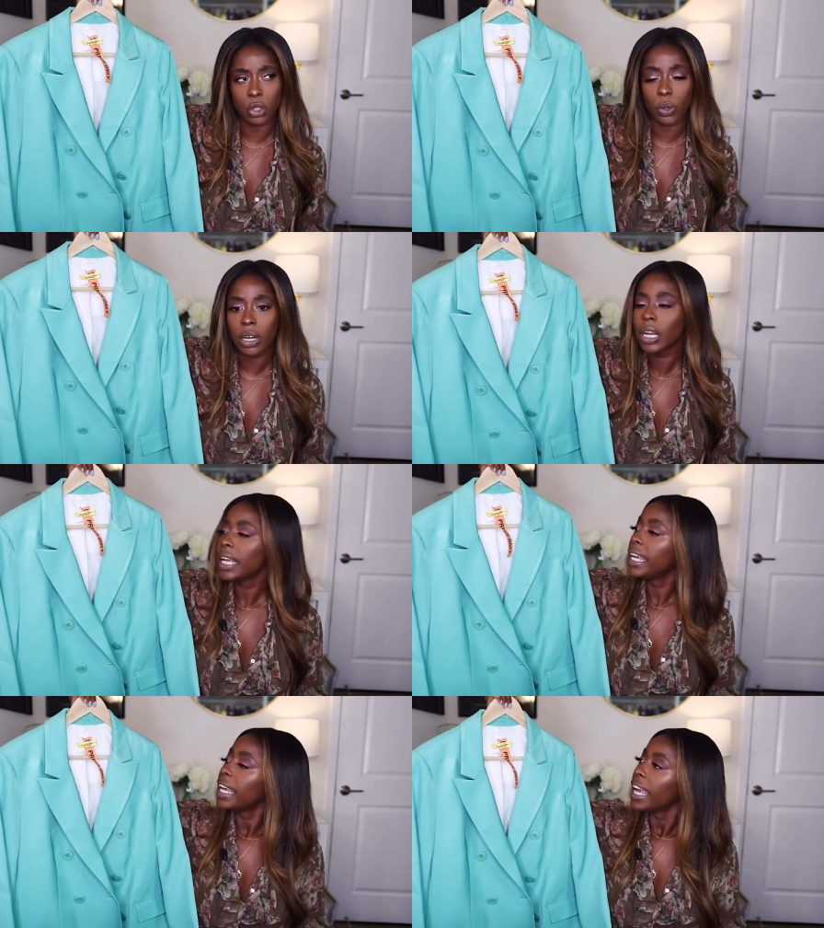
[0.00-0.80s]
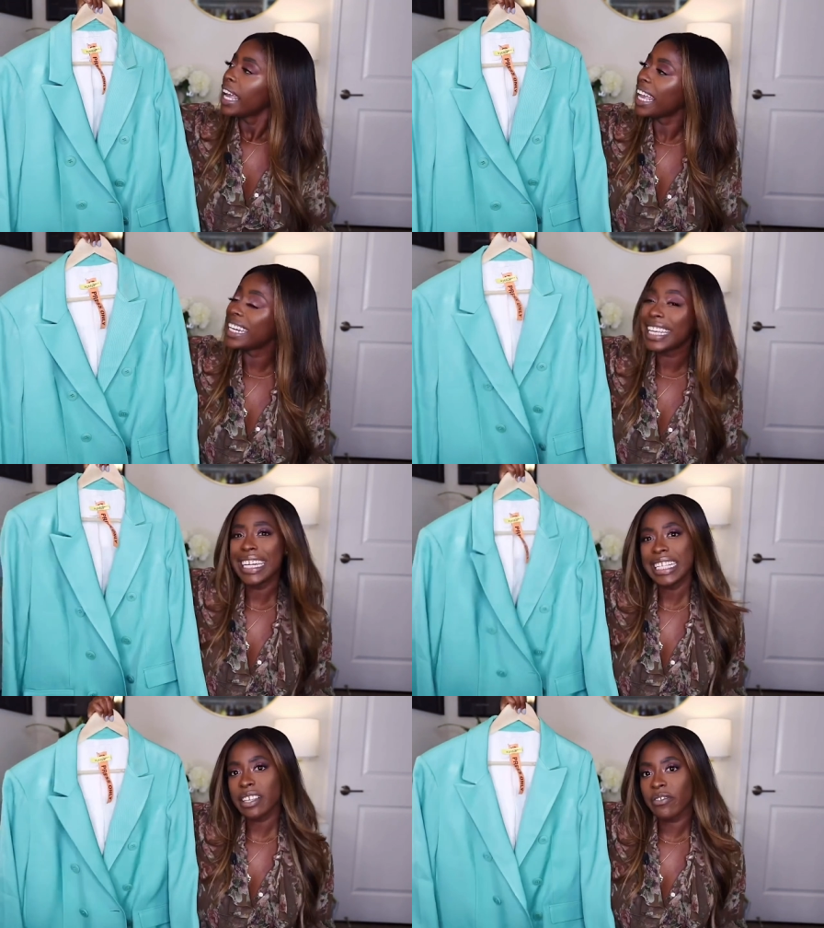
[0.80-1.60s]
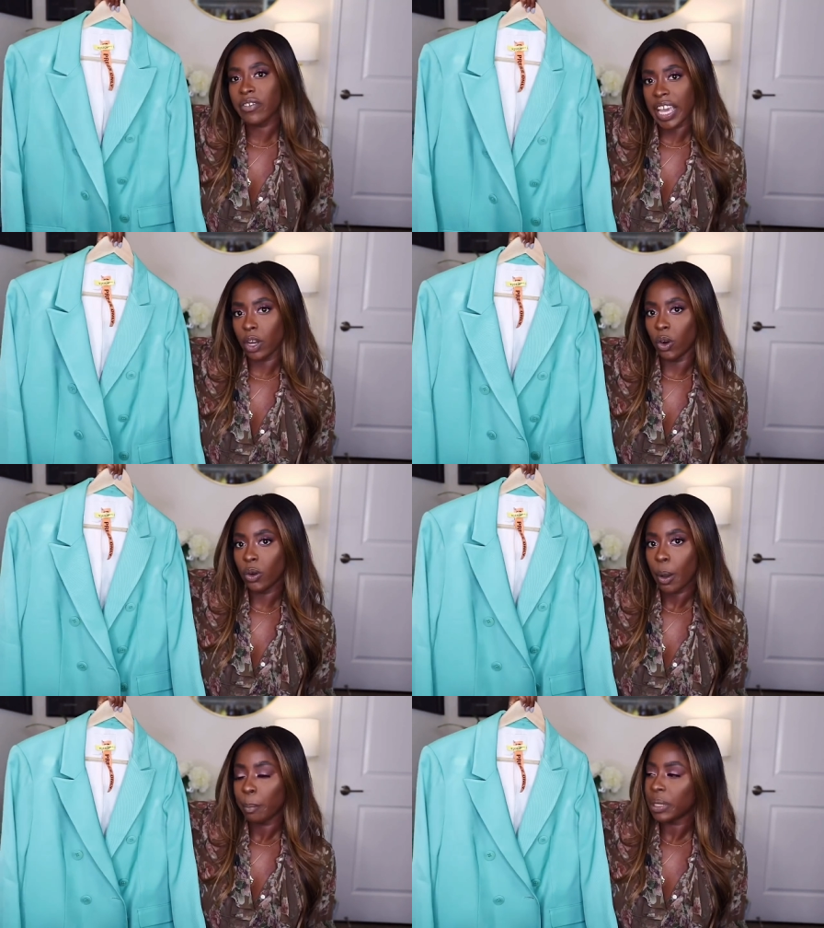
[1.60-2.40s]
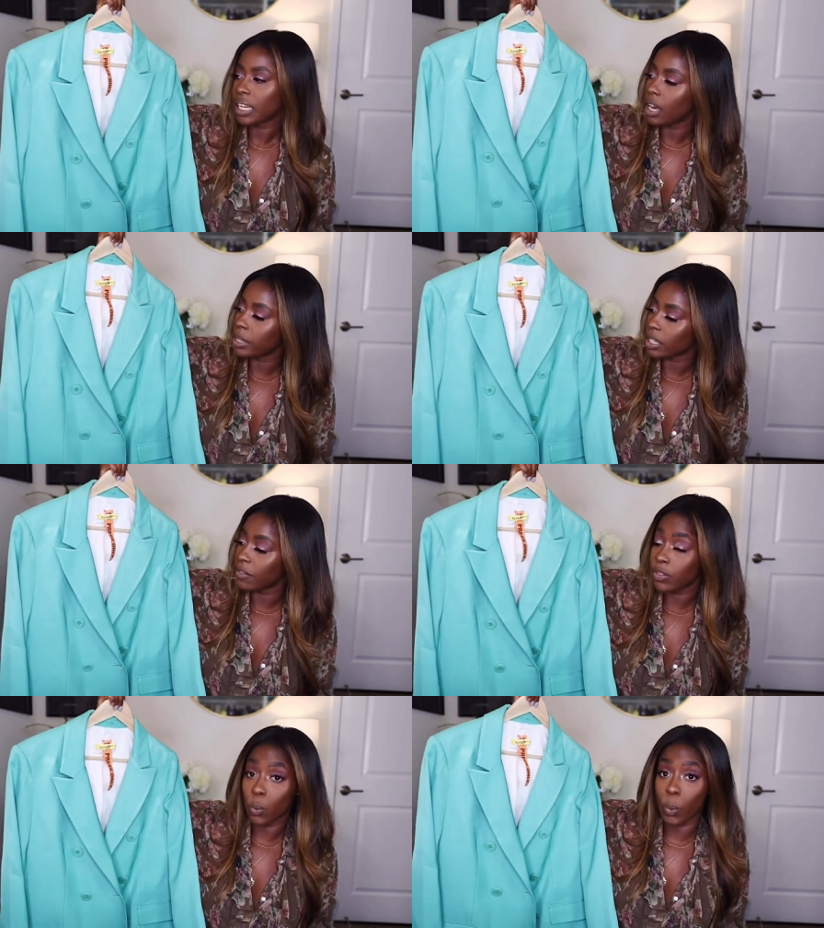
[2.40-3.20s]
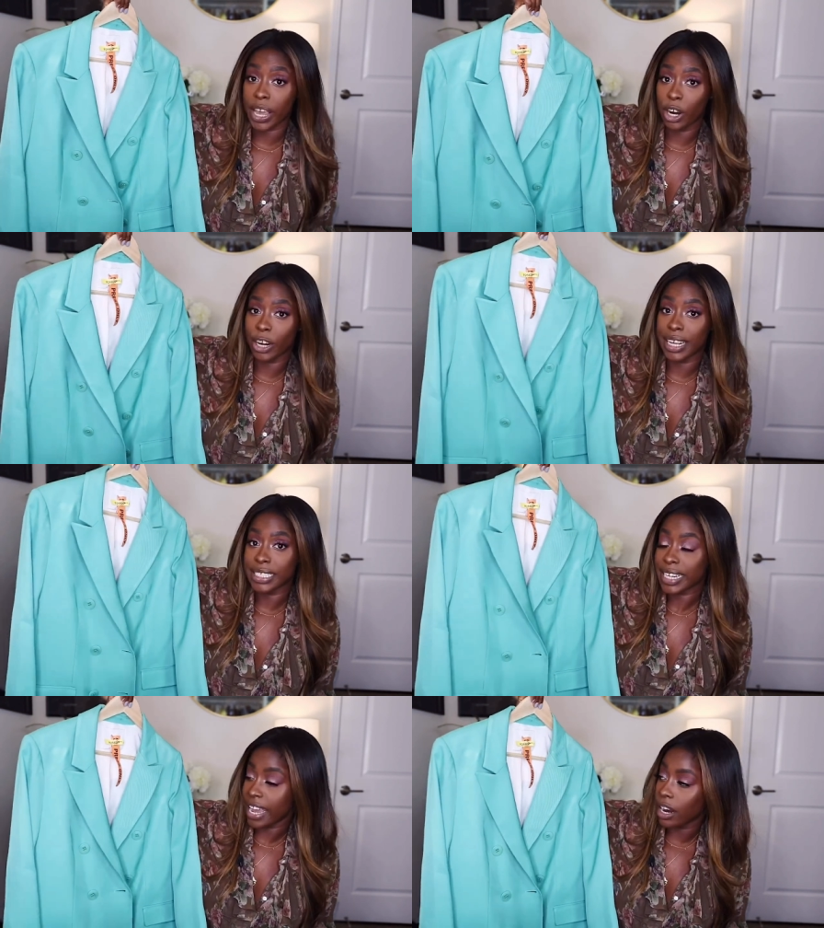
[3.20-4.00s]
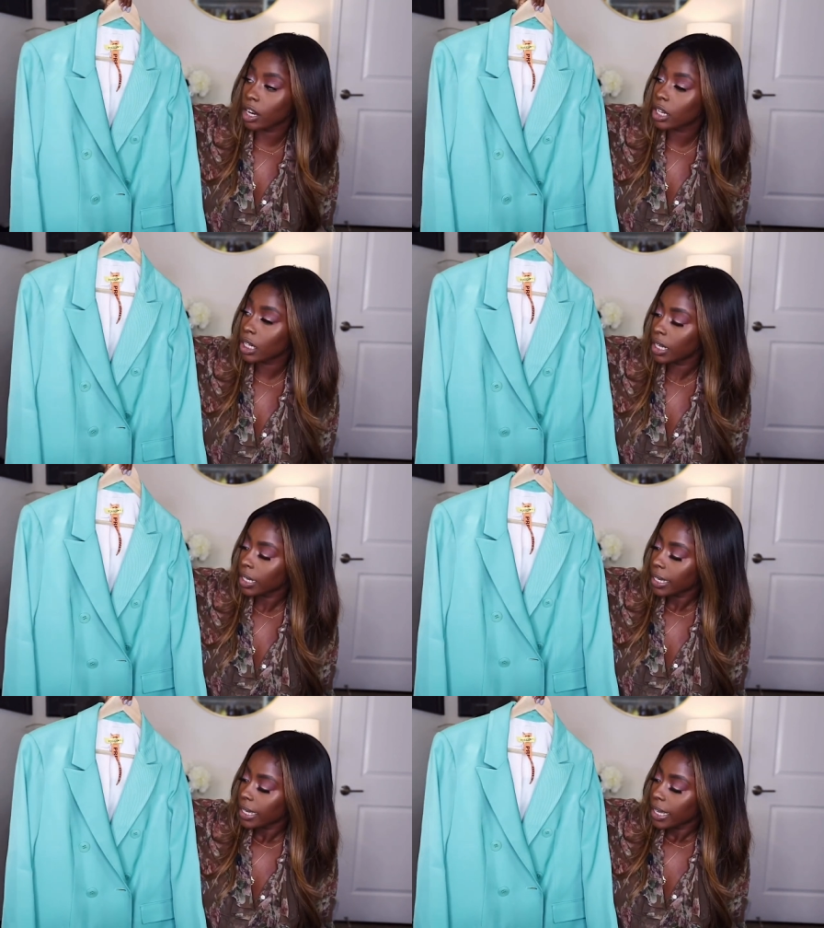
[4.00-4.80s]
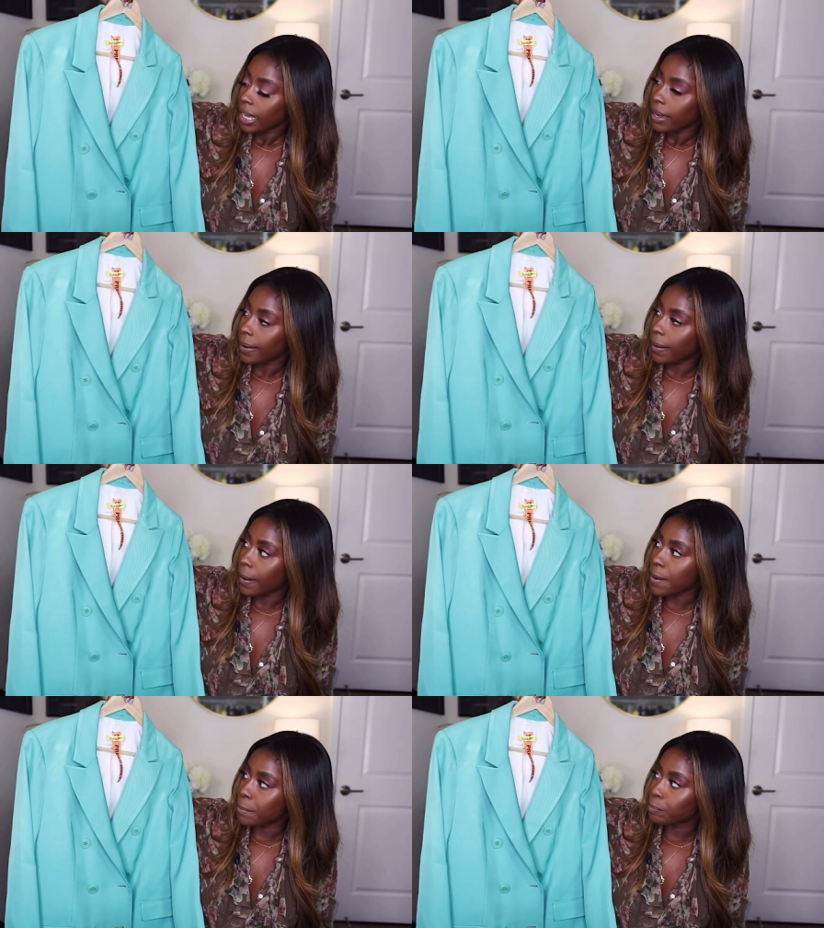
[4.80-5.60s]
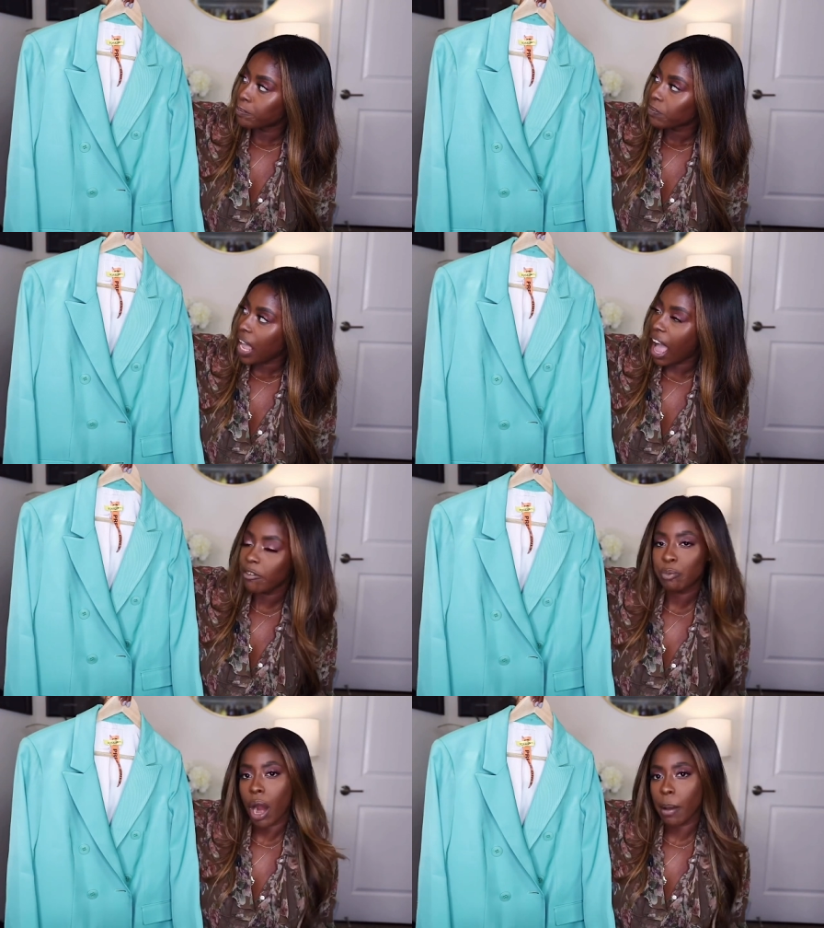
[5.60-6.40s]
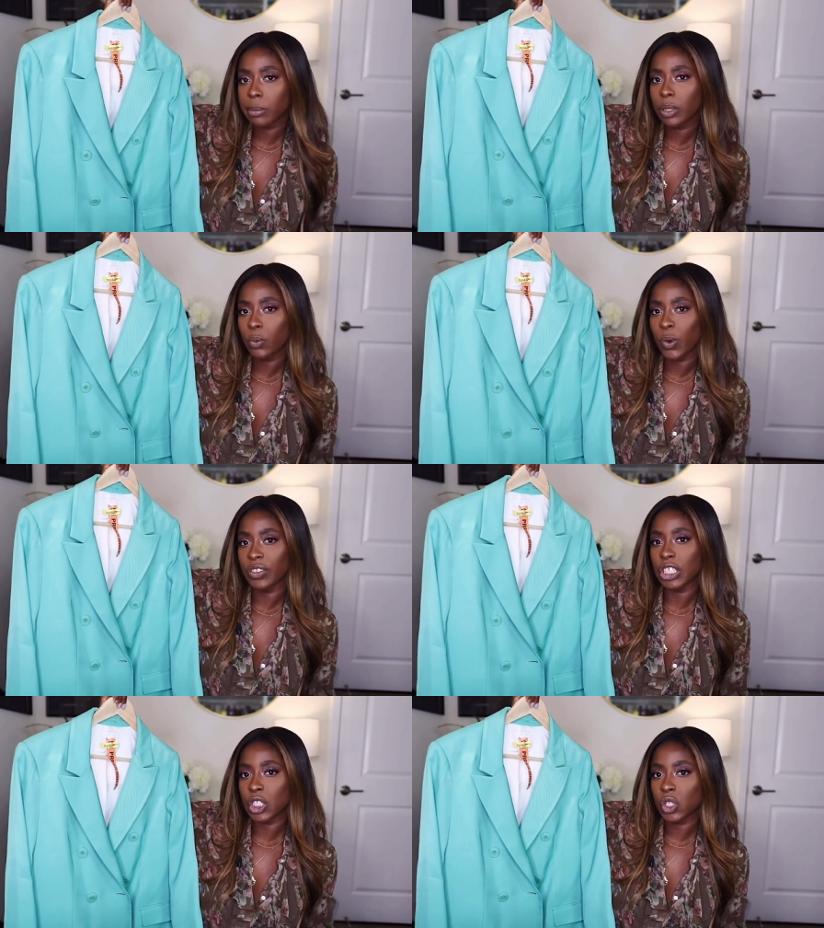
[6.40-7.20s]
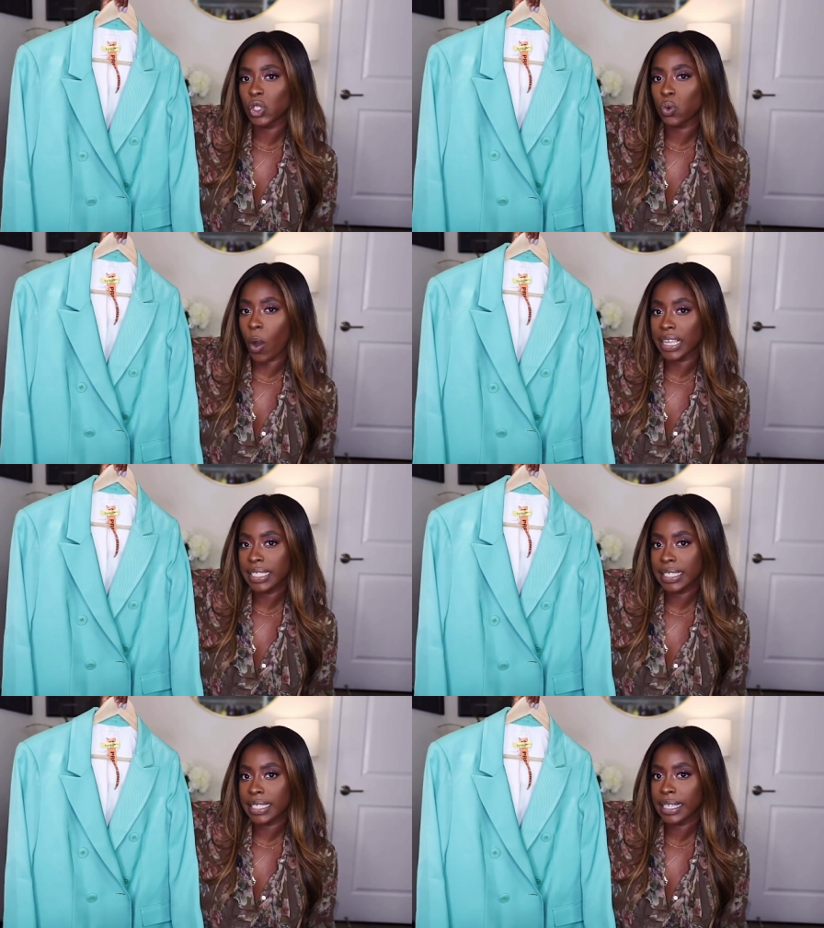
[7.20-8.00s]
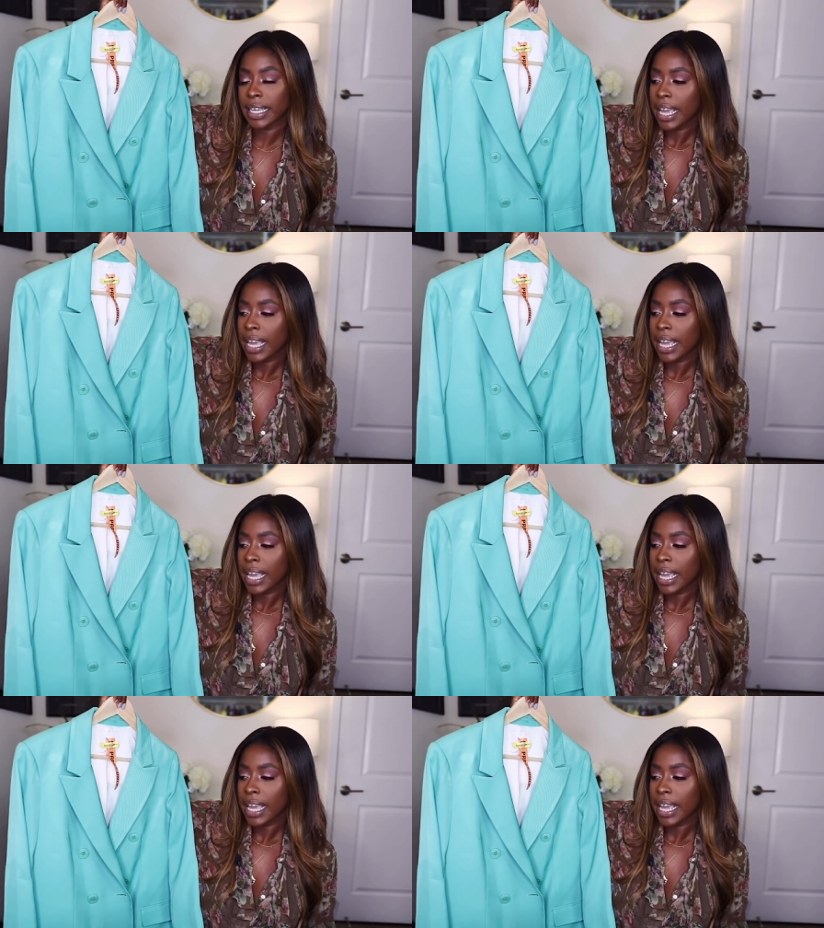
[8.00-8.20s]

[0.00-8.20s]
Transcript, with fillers: sure. And it is a fail because of the wear and tear. I've probably worn this twice,